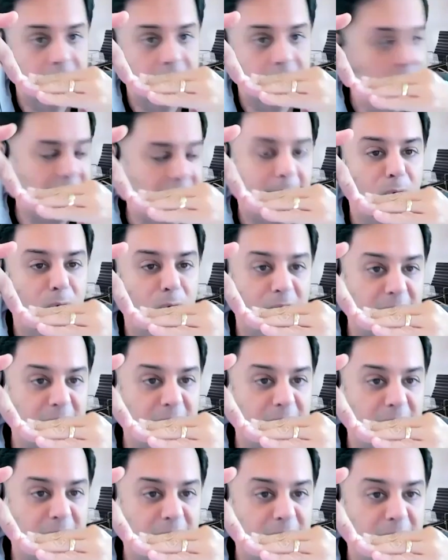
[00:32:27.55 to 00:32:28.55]
some
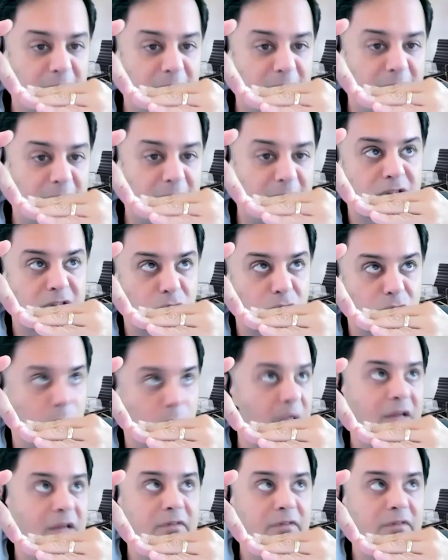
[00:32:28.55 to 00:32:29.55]
point being
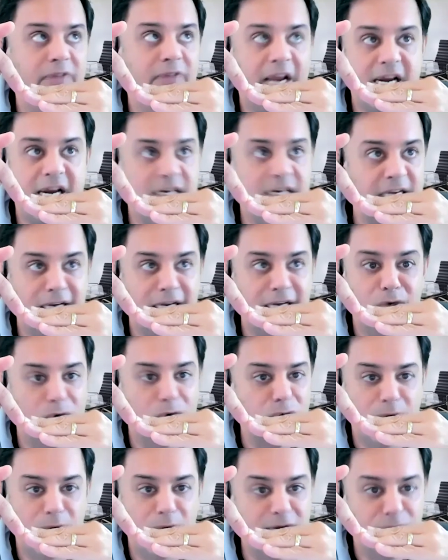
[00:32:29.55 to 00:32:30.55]
12, 18, or
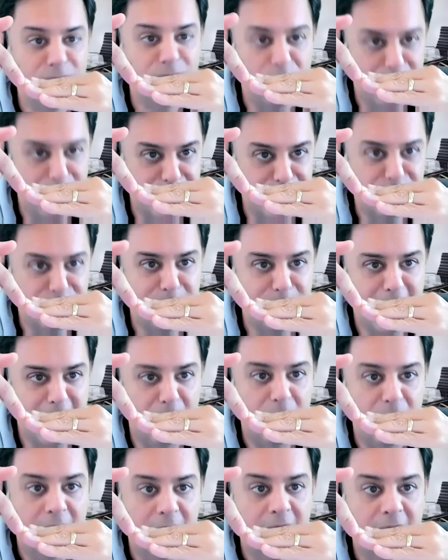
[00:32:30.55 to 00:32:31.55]
24 months from
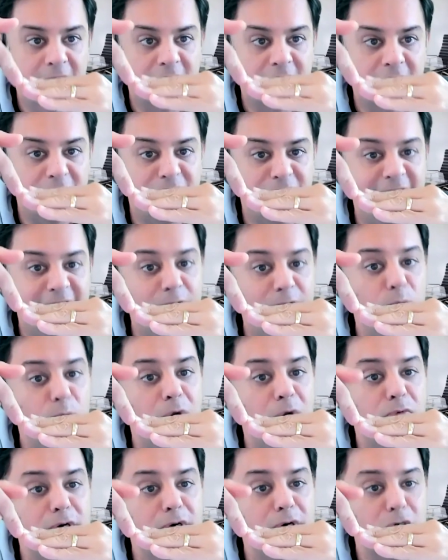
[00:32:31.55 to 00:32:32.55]
now, the Fed
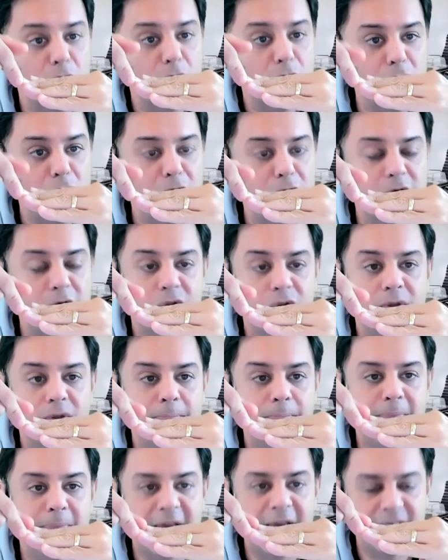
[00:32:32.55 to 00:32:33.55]
will return to the
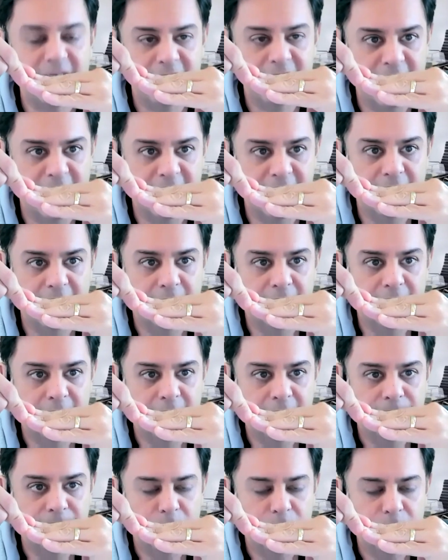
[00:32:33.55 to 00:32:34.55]
baseline
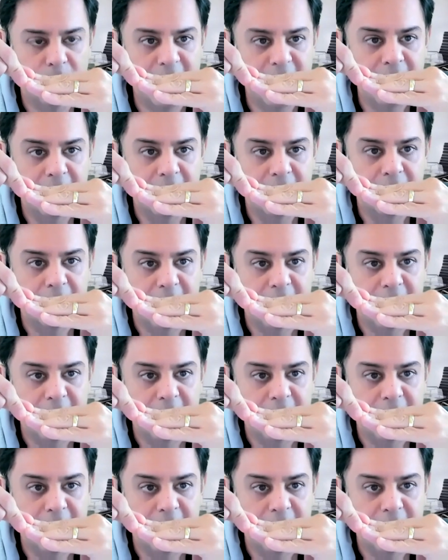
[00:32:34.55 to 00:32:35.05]
right?